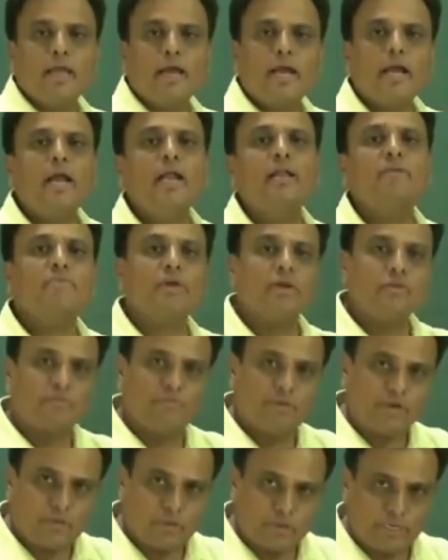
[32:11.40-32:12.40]
and we have to
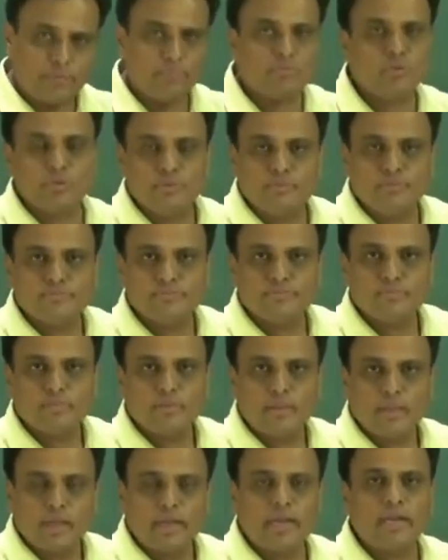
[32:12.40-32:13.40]
find out M2,
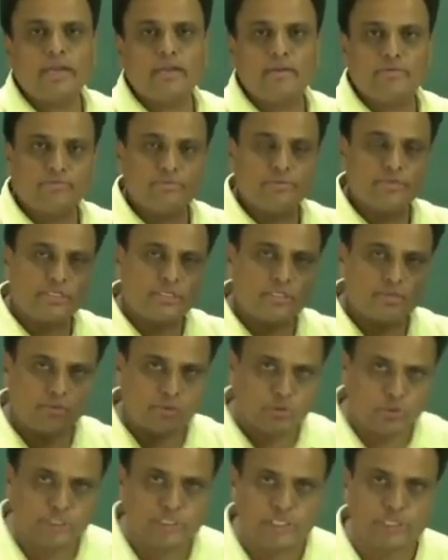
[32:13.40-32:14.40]
and it's our
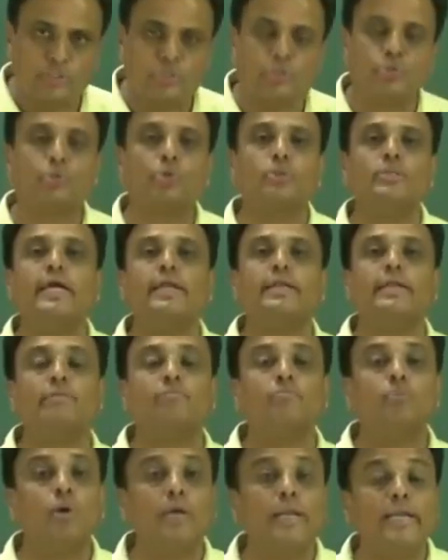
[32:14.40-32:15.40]
duty to show that
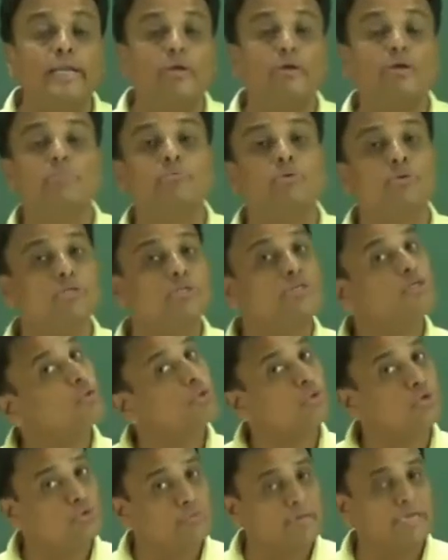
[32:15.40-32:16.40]
M1 into M2 is
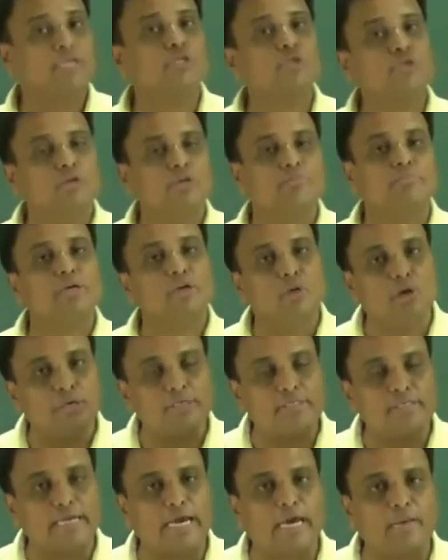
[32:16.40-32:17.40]
equal to -1
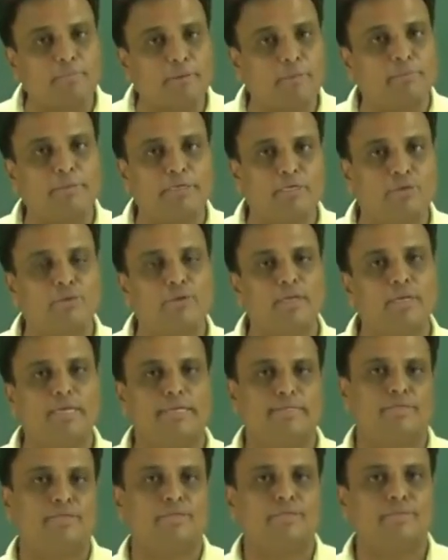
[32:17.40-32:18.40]
because they are perpendicular
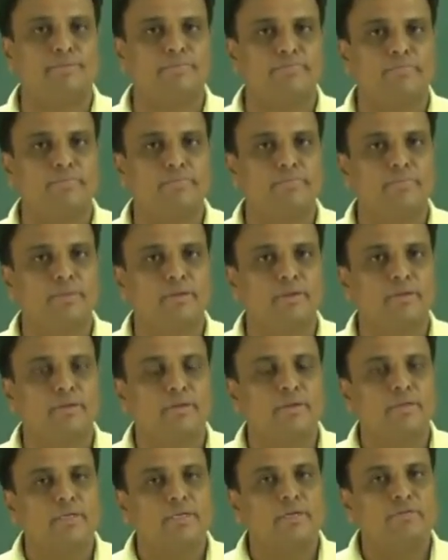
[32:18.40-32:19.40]
lines.
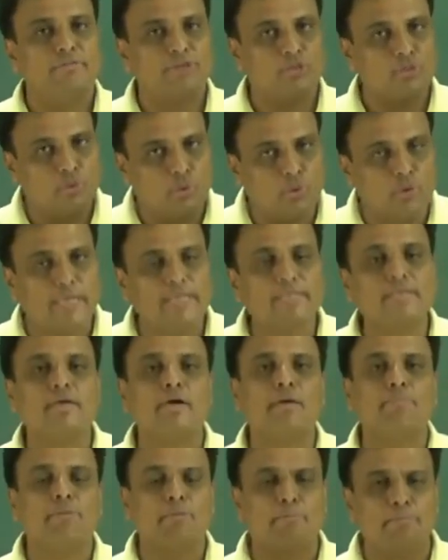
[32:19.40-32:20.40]
If the two lines
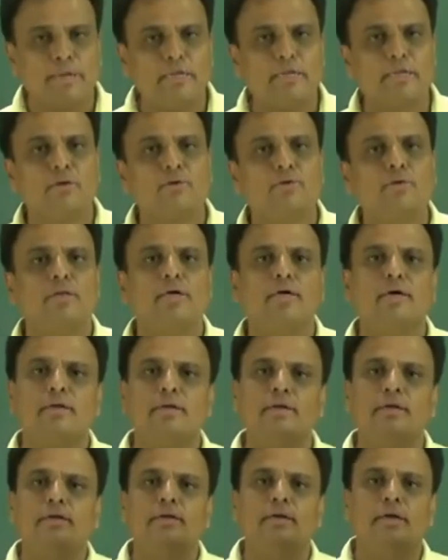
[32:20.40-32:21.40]
are perpendicular,
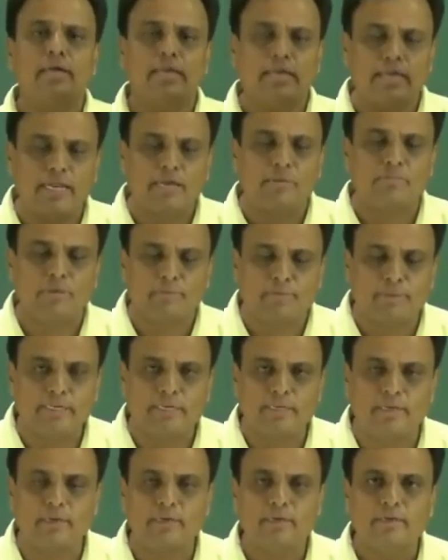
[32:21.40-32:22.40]
again I am
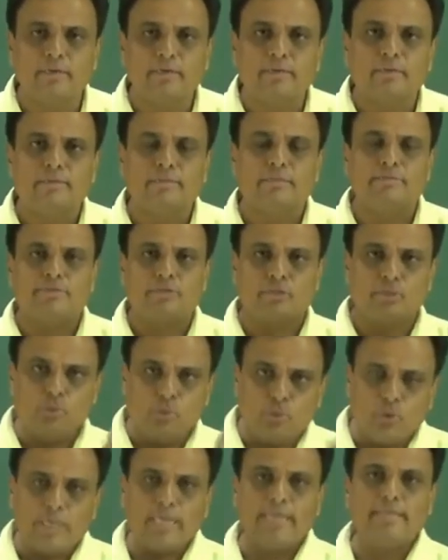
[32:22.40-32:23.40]
repeating, if the
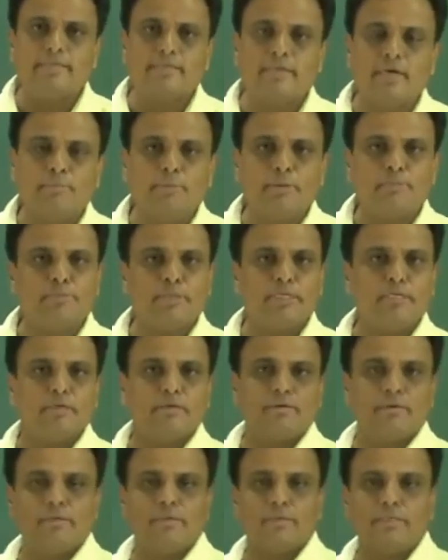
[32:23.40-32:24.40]
two lines are
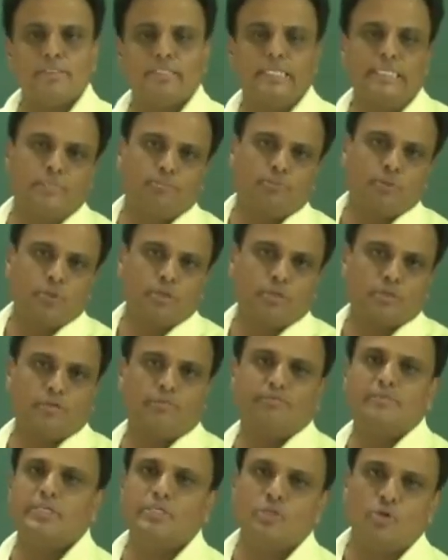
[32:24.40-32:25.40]
perpendicular, then the product
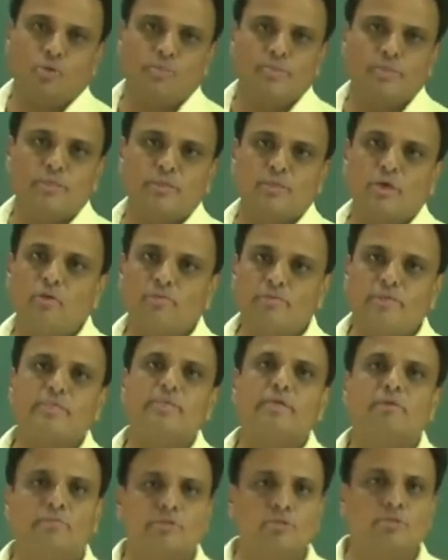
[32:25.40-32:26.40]
of their slopes is always
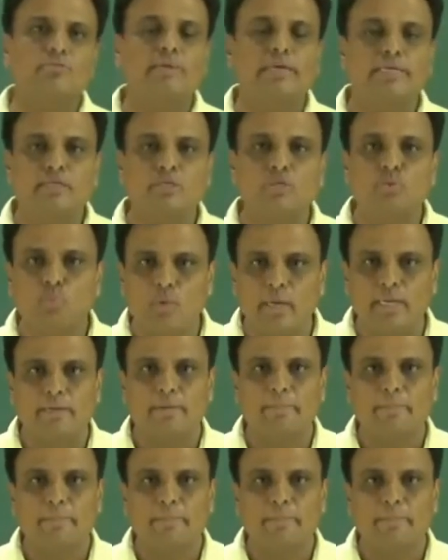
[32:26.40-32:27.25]
equal to -1.